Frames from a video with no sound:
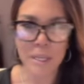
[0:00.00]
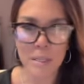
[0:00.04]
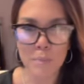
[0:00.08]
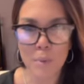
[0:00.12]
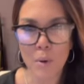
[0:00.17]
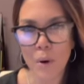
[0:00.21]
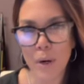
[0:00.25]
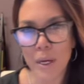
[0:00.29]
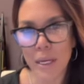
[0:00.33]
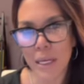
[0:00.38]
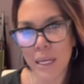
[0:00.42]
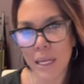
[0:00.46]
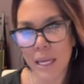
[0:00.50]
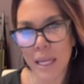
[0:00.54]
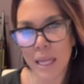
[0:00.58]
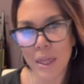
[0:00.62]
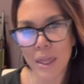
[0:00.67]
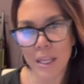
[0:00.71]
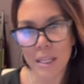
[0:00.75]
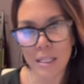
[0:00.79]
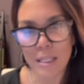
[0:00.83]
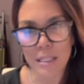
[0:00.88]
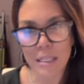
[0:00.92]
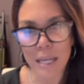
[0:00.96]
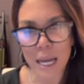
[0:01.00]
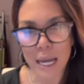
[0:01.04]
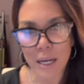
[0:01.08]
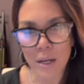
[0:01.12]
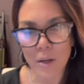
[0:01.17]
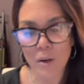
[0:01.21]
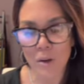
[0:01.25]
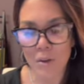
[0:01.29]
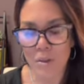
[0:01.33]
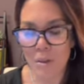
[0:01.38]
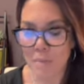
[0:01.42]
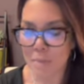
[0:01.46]
point in the
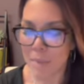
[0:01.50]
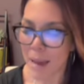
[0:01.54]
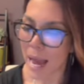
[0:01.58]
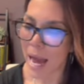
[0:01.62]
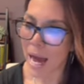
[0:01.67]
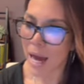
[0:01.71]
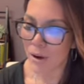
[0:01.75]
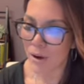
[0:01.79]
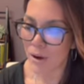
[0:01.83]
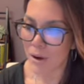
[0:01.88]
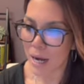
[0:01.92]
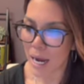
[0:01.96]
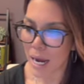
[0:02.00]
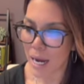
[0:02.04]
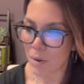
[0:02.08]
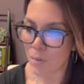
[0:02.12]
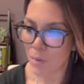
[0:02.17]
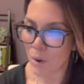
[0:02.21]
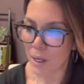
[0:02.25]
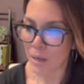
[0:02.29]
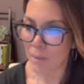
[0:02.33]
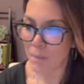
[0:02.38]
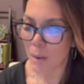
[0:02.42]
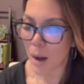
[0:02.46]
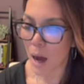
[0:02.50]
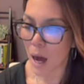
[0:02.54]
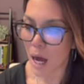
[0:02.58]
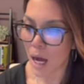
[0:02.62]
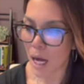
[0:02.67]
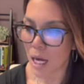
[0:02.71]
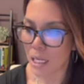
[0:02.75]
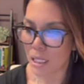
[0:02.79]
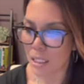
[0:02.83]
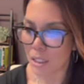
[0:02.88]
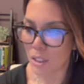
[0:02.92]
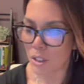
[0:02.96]
cycle or the pattern, I want to
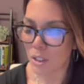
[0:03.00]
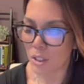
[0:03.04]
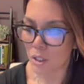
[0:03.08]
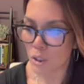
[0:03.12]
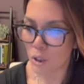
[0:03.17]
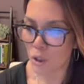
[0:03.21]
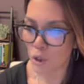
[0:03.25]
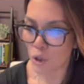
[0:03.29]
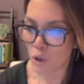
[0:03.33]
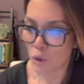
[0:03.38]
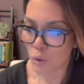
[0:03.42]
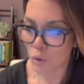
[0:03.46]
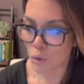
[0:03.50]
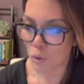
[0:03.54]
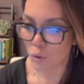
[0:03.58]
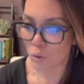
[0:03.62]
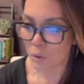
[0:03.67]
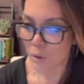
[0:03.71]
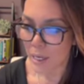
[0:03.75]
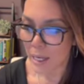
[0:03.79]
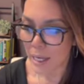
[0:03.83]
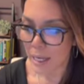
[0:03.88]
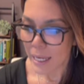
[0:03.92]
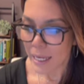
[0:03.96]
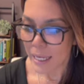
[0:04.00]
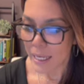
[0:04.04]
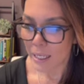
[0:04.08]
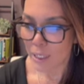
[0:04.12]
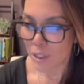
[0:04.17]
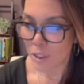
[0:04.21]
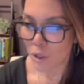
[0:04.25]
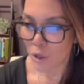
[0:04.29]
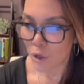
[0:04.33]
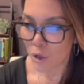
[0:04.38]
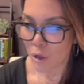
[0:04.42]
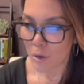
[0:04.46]
pause to
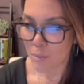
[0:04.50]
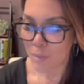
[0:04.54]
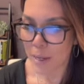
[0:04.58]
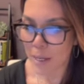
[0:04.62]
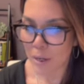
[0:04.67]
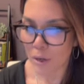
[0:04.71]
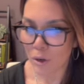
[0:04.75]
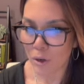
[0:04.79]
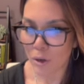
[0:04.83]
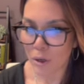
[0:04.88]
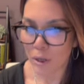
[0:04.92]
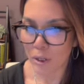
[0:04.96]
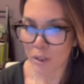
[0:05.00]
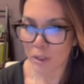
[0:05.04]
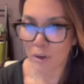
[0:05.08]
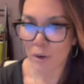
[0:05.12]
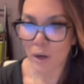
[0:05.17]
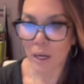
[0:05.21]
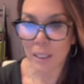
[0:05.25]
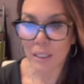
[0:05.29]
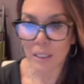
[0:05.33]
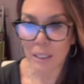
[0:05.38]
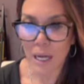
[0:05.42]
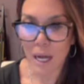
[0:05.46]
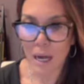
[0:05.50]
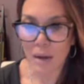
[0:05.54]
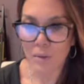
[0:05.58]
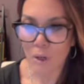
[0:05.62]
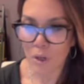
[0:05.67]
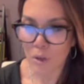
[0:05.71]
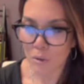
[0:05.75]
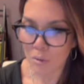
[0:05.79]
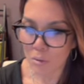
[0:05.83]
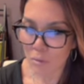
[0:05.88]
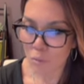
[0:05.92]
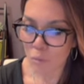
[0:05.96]
interpret or
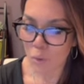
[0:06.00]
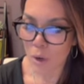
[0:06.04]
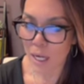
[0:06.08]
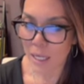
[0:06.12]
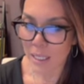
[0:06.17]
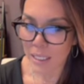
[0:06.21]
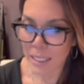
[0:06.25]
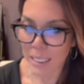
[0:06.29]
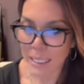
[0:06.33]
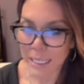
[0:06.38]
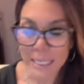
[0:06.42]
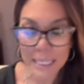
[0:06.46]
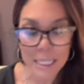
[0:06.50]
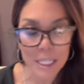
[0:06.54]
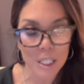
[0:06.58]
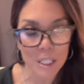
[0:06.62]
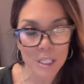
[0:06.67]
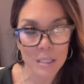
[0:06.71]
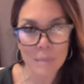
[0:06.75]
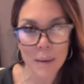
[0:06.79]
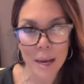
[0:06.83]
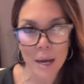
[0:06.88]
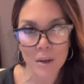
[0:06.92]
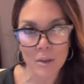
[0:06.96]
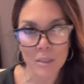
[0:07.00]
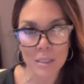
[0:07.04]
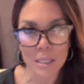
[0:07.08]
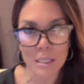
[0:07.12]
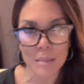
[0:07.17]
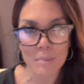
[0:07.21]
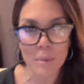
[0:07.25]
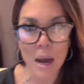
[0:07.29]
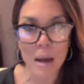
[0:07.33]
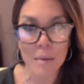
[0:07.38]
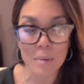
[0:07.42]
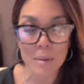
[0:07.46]
uncover what each spouse is
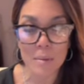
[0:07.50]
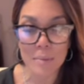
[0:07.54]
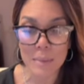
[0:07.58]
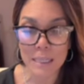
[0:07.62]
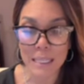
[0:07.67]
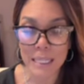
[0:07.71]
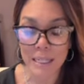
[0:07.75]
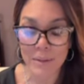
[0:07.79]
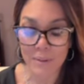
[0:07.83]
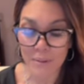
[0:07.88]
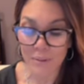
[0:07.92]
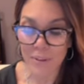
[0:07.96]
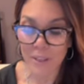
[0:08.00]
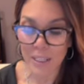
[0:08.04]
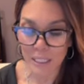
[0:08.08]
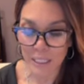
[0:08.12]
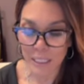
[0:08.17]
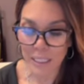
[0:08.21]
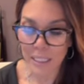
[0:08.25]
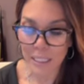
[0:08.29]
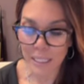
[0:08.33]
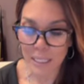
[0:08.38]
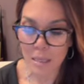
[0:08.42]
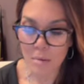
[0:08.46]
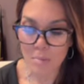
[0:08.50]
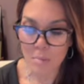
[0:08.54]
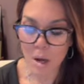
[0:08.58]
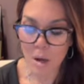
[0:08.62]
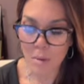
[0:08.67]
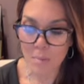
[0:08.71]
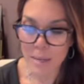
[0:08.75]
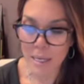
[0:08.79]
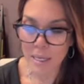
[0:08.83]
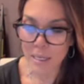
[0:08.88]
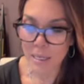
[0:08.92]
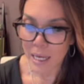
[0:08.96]
probably feeling in the
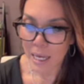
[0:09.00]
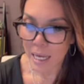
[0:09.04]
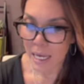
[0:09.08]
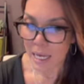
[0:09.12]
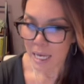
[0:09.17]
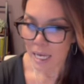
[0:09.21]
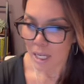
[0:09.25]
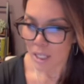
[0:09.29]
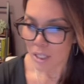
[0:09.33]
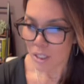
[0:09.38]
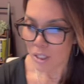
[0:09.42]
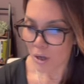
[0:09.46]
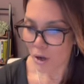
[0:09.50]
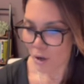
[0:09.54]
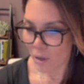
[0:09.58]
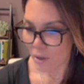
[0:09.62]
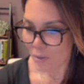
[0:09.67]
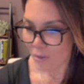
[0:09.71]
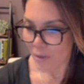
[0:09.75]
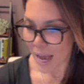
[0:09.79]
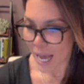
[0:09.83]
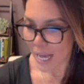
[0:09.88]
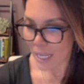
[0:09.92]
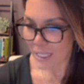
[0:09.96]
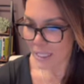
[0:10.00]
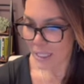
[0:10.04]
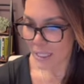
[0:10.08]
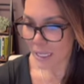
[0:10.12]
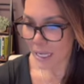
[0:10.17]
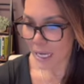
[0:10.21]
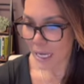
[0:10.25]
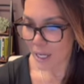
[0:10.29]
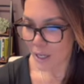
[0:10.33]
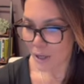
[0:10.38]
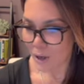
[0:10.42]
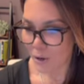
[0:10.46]
moment. So the
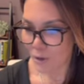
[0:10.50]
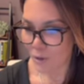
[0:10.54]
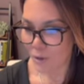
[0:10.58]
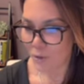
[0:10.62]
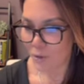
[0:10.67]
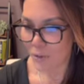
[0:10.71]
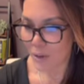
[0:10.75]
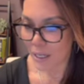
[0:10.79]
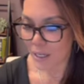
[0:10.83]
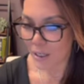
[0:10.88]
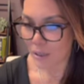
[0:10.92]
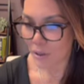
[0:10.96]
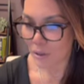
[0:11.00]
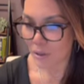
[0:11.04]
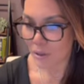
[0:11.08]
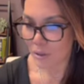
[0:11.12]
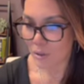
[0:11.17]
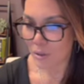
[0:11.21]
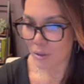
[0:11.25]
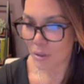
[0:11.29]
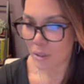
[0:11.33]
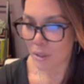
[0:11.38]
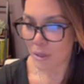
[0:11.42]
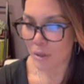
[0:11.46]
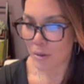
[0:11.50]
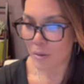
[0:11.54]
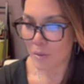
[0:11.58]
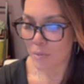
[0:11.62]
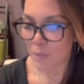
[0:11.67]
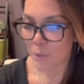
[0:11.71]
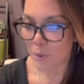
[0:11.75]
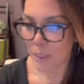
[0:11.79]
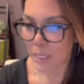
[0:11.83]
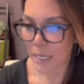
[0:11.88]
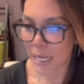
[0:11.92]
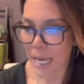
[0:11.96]
vacillator feels
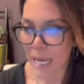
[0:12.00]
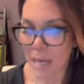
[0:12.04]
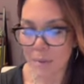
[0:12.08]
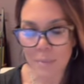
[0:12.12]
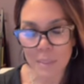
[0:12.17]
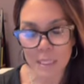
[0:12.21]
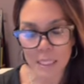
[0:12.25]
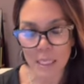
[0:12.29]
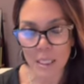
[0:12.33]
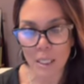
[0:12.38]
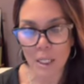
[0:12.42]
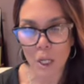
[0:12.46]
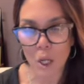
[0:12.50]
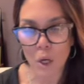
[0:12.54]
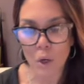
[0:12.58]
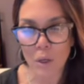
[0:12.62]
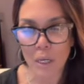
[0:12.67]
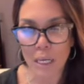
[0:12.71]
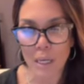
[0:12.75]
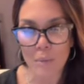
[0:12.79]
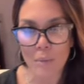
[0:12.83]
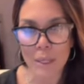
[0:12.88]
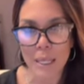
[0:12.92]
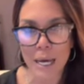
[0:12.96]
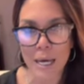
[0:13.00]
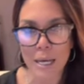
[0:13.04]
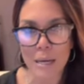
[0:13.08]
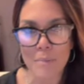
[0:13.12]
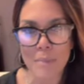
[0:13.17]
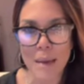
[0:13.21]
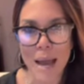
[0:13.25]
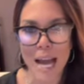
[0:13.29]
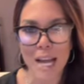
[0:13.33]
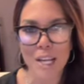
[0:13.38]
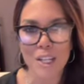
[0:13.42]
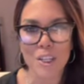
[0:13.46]
pretty empty and lonely without a
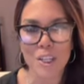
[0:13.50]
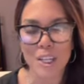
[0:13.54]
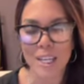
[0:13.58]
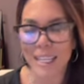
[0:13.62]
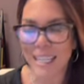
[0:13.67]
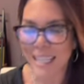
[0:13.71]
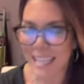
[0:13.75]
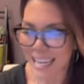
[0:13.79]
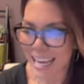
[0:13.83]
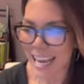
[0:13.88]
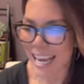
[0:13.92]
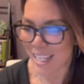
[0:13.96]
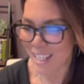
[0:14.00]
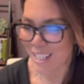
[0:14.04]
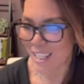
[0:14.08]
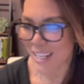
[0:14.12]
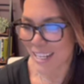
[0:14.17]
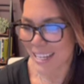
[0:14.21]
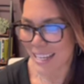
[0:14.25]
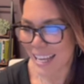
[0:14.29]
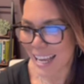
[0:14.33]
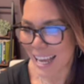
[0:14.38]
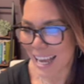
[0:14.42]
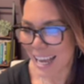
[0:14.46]
passionate connection.